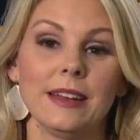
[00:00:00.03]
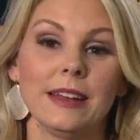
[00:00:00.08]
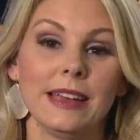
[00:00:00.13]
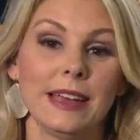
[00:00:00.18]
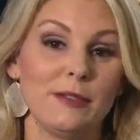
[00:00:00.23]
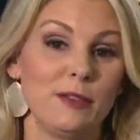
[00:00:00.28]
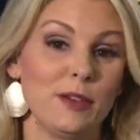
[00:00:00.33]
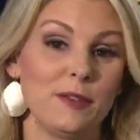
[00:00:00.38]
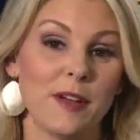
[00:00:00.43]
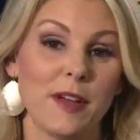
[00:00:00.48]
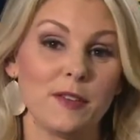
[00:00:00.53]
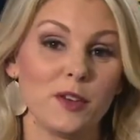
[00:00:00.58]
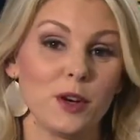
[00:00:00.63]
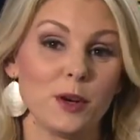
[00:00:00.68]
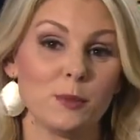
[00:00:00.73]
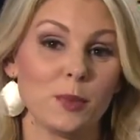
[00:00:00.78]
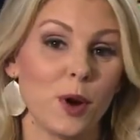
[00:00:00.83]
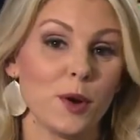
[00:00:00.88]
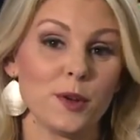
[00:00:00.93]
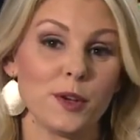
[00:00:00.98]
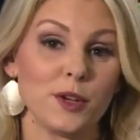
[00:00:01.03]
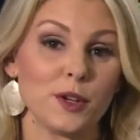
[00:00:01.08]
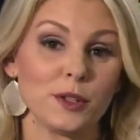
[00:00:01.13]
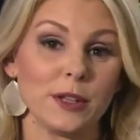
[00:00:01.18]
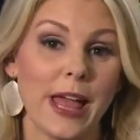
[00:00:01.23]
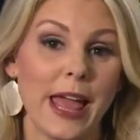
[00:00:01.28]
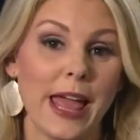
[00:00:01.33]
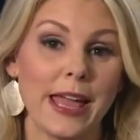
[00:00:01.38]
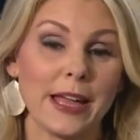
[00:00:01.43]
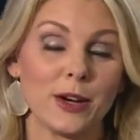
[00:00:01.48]
If you've ever broken
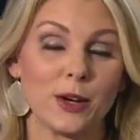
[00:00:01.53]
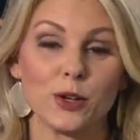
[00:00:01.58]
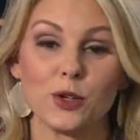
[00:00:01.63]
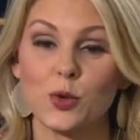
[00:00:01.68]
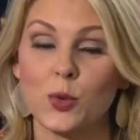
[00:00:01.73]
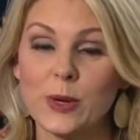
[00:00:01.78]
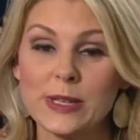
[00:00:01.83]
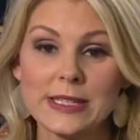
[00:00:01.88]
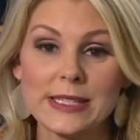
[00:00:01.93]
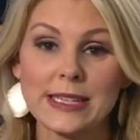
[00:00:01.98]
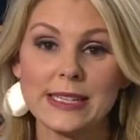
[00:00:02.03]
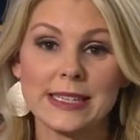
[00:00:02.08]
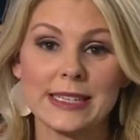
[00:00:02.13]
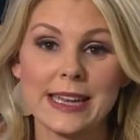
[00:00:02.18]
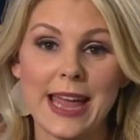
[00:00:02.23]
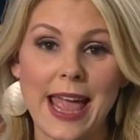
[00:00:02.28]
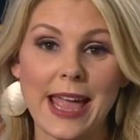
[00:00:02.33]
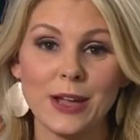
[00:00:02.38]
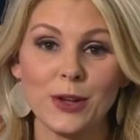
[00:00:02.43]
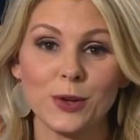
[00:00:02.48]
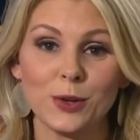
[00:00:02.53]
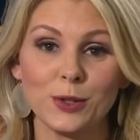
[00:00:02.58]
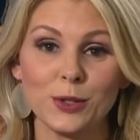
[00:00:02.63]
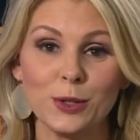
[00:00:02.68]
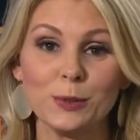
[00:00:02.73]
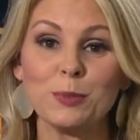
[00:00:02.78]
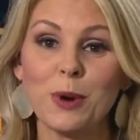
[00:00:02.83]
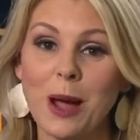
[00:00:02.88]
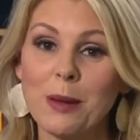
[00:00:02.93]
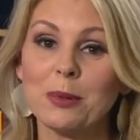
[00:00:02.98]
your leg or twisted an
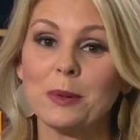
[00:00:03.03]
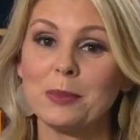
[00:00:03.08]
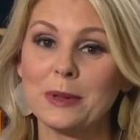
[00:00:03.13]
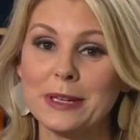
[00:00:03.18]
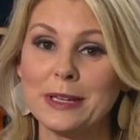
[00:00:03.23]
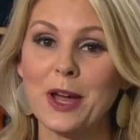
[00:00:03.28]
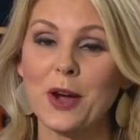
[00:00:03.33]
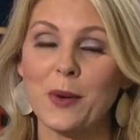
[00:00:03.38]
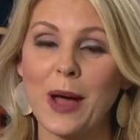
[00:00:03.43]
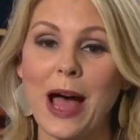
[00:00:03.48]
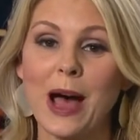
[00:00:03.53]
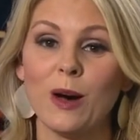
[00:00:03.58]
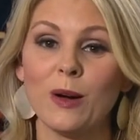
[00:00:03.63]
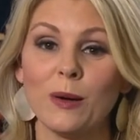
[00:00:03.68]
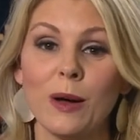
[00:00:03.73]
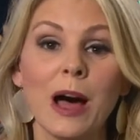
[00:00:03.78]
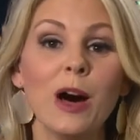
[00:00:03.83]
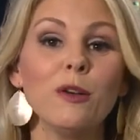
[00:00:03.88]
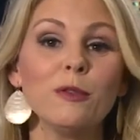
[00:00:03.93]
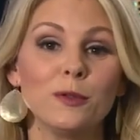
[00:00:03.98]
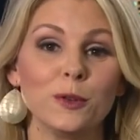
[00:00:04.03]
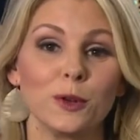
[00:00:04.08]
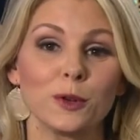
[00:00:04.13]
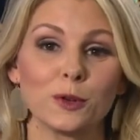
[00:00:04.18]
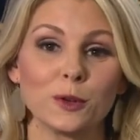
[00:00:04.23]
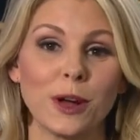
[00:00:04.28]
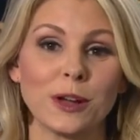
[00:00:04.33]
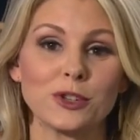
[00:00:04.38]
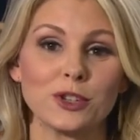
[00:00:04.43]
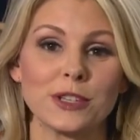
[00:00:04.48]
ankle, you probably know how
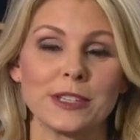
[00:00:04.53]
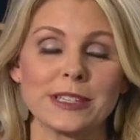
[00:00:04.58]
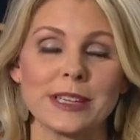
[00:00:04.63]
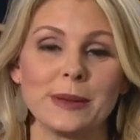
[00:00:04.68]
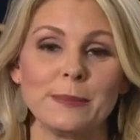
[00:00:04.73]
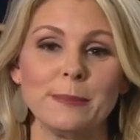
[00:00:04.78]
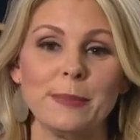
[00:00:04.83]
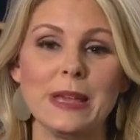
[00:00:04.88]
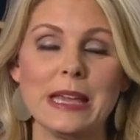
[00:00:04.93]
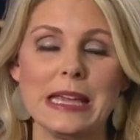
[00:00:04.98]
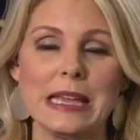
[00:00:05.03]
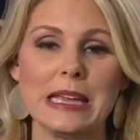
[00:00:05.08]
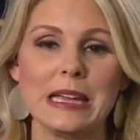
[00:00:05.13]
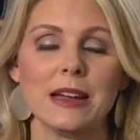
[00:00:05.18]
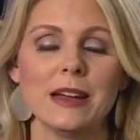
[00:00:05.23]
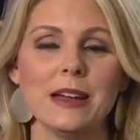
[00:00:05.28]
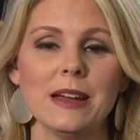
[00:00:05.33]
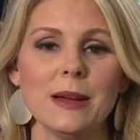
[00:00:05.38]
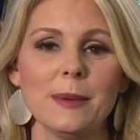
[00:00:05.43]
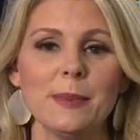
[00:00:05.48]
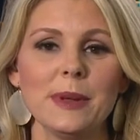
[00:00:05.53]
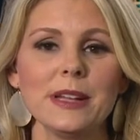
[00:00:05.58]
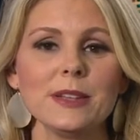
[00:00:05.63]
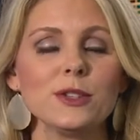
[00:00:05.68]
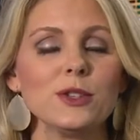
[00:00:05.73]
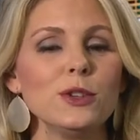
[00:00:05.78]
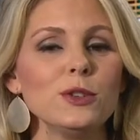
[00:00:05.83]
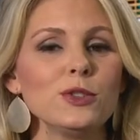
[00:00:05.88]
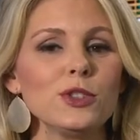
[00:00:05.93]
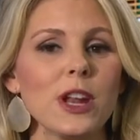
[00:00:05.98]
helpful crutches can be. But
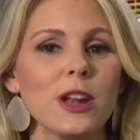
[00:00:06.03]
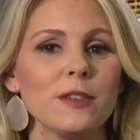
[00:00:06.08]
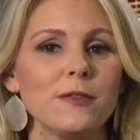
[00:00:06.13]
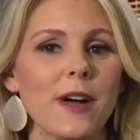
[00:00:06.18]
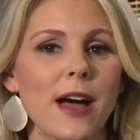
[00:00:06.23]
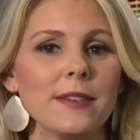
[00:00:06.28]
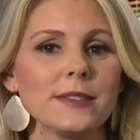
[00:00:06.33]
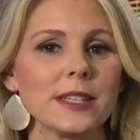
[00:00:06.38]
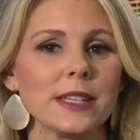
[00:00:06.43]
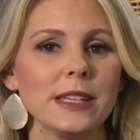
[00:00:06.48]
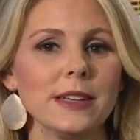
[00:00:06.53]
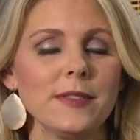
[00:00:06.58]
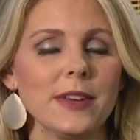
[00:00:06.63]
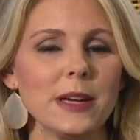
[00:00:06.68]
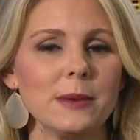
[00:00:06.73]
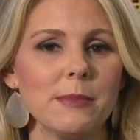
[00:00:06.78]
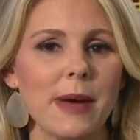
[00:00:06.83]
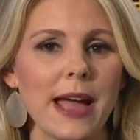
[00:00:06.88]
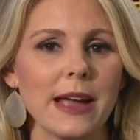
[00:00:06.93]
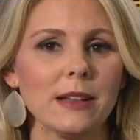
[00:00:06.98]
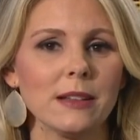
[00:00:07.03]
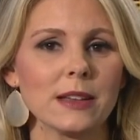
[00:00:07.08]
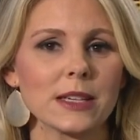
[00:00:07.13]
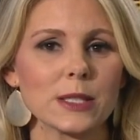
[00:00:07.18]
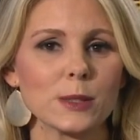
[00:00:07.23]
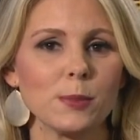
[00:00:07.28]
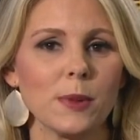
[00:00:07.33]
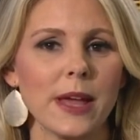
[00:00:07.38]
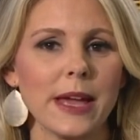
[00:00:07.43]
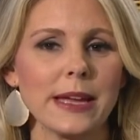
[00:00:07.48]
as News Channel 5's Olivia Michael
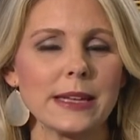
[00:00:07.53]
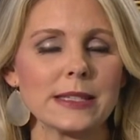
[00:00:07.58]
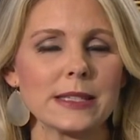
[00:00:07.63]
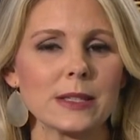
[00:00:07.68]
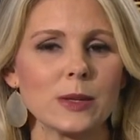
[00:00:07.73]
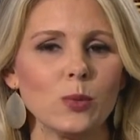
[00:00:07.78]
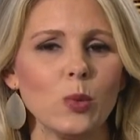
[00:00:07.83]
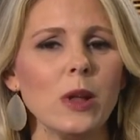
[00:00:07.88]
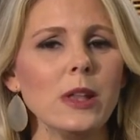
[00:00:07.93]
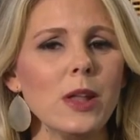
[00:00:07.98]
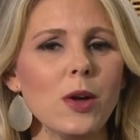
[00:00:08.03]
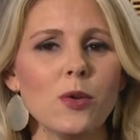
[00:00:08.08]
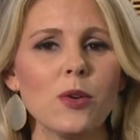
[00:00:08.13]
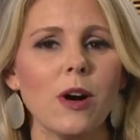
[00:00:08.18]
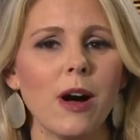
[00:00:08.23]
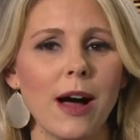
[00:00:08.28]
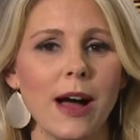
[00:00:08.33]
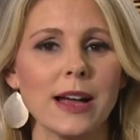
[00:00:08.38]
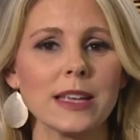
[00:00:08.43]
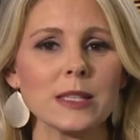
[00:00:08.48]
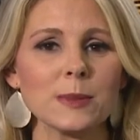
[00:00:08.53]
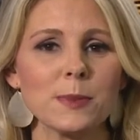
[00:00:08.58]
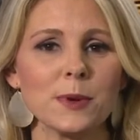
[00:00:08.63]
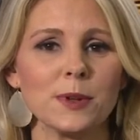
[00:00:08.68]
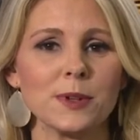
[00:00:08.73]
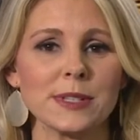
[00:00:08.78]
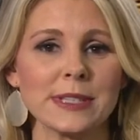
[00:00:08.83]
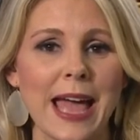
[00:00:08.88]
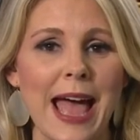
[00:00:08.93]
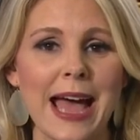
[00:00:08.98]
explains, one local
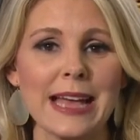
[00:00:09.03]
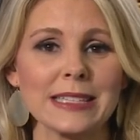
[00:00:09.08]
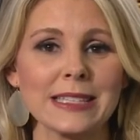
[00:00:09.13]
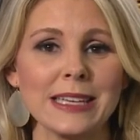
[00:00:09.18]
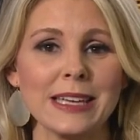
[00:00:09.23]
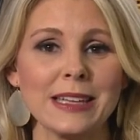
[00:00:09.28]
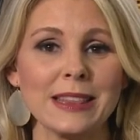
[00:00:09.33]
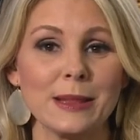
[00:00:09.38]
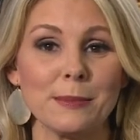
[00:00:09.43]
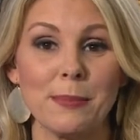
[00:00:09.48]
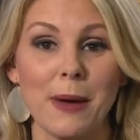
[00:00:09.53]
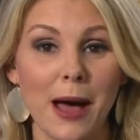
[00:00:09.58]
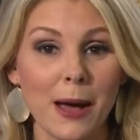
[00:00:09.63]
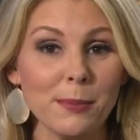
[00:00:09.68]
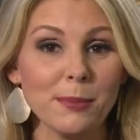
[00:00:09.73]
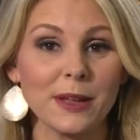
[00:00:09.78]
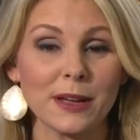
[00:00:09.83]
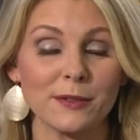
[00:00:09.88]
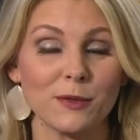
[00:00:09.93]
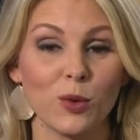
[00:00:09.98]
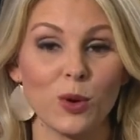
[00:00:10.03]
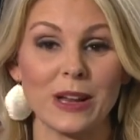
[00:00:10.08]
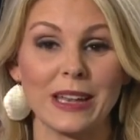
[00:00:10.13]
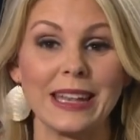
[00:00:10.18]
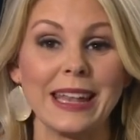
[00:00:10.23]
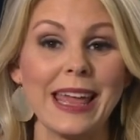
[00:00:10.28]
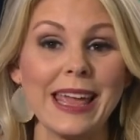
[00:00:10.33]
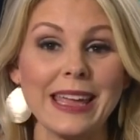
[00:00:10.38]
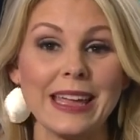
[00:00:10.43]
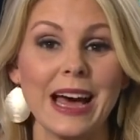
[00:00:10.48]
hospital is asking the public for
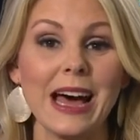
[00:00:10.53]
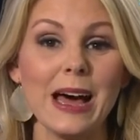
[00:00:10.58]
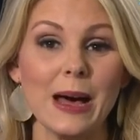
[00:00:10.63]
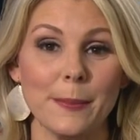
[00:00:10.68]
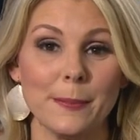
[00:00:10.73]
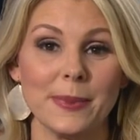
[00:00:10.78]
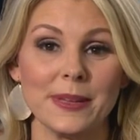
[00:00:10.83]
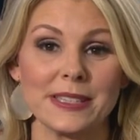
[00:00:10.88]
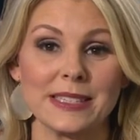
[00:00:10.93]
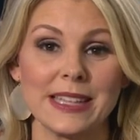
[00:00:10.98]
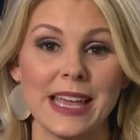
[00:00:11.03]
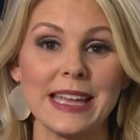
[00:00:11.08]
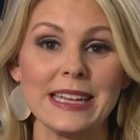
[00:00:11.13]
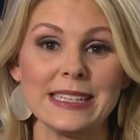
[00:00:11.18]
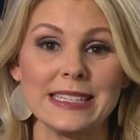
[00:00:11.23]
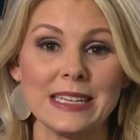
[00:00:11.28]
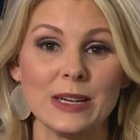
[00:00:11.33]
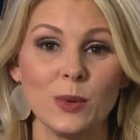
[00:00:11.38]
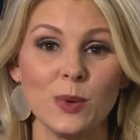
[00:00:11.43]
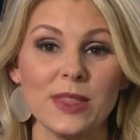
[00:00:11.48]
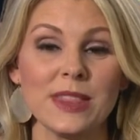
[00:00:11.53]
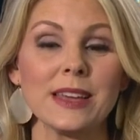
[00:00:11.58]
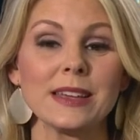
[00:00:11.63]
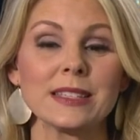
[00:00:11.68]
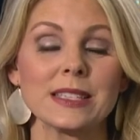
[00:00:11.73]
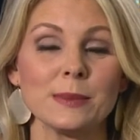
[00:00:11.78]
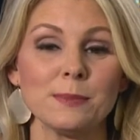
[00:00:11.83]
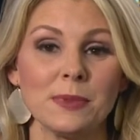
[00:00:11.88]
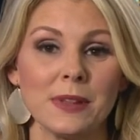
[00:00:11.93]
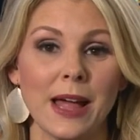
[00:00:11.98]
a leg up as they deal with
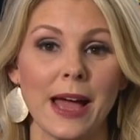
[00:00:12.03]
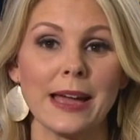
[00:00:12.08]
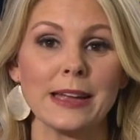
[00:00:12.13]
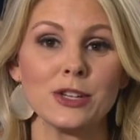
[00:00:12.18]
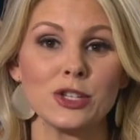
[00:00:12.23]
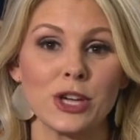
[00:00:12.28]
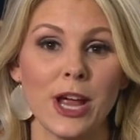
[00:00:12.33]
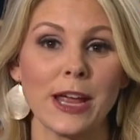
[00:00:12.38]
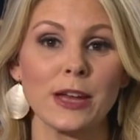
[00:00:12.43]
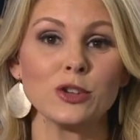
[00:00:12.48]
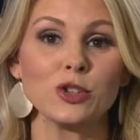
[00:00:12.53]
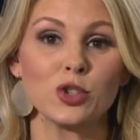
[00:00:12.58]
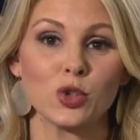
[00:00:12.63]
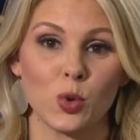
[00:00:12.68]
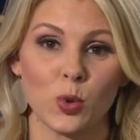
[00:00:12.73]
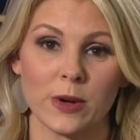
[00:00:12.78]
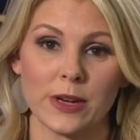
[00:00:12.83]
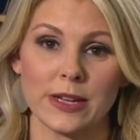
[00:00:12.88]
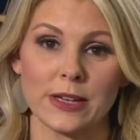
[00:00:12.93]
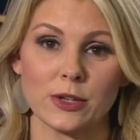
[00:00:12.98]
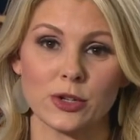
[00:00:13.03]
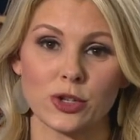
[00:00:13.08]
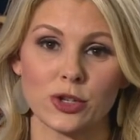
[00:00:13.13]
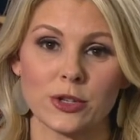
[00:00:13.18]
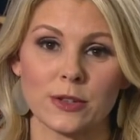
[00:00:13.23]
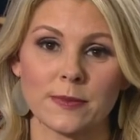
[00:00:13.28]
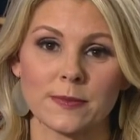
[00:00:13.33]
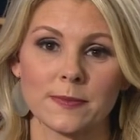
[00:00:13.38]
a supply chain shortage.